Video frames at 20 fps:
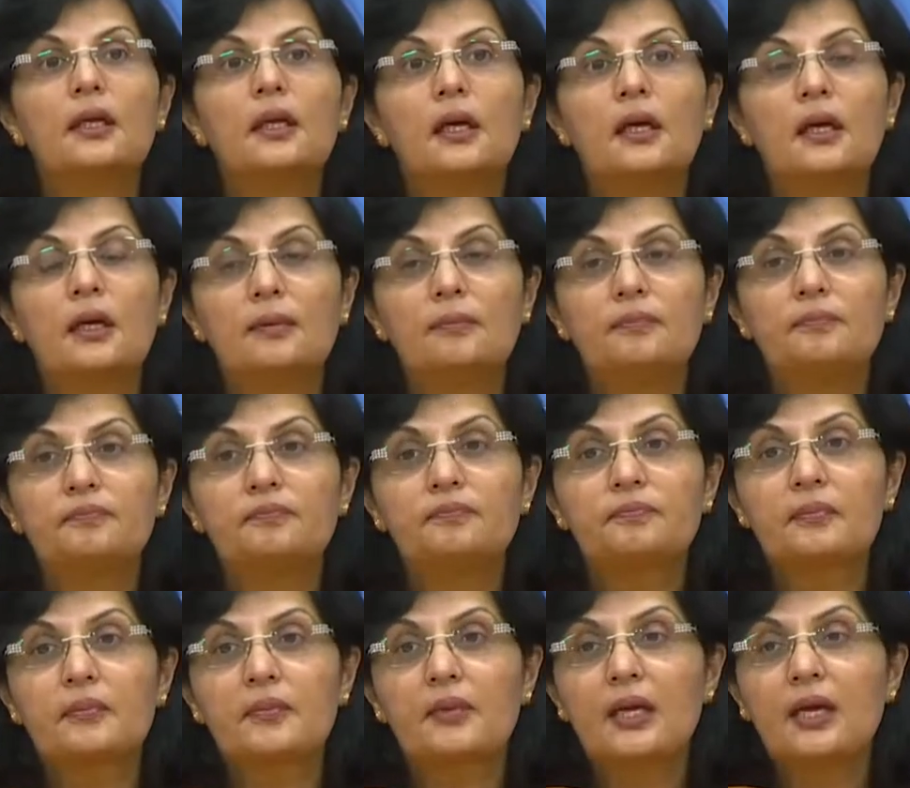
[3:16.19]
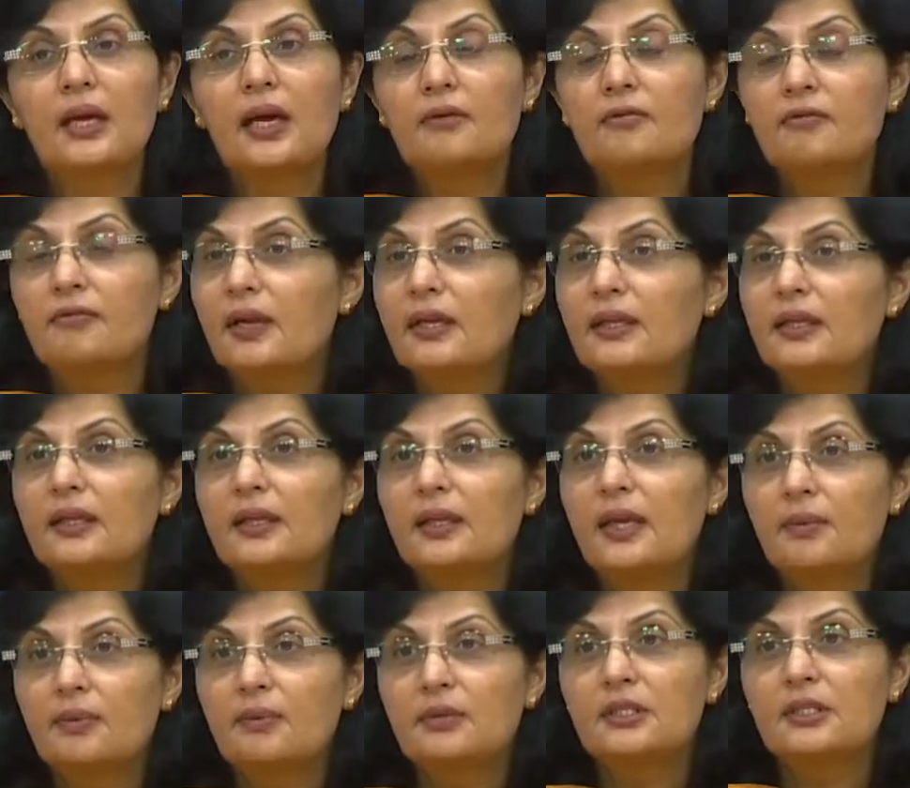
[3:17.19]
Um, I felt that
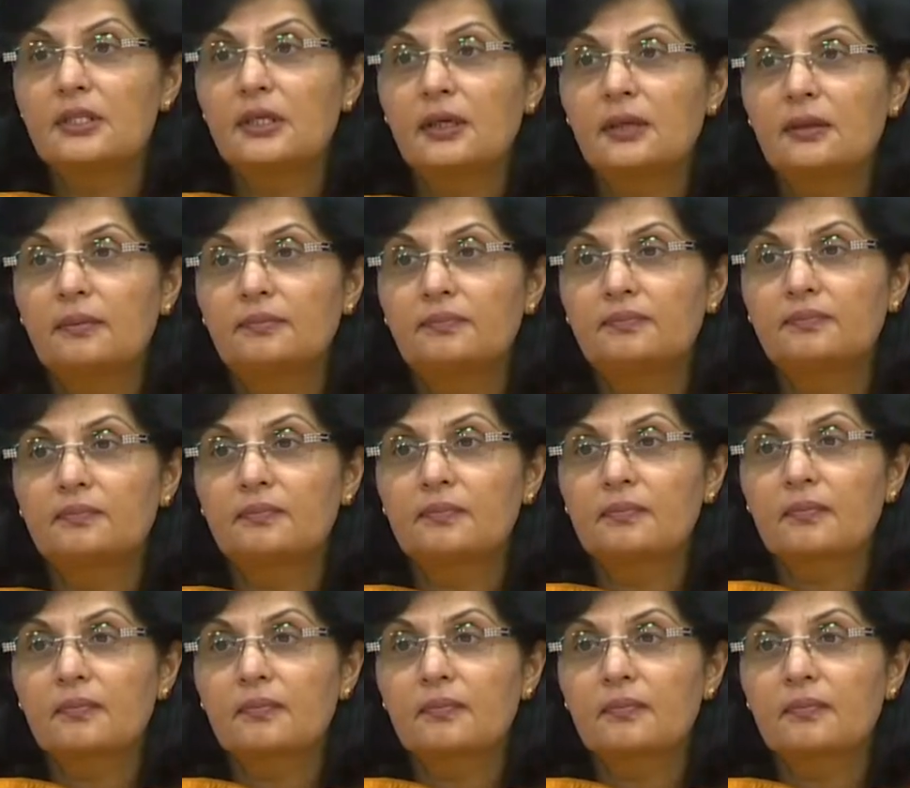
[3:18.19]
there was a